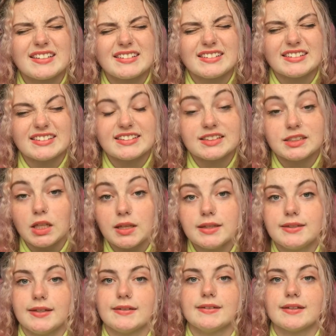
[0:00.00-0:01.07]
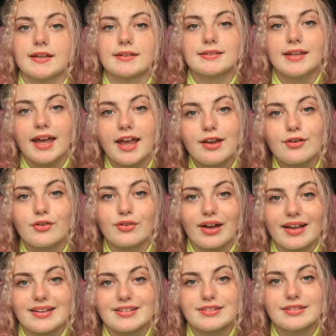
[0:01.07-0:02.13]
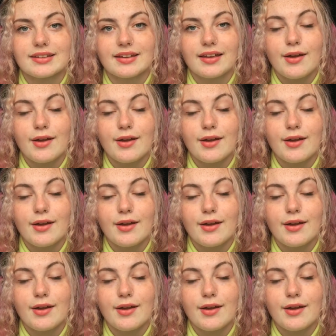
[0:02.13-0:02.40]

assaulted and terrorised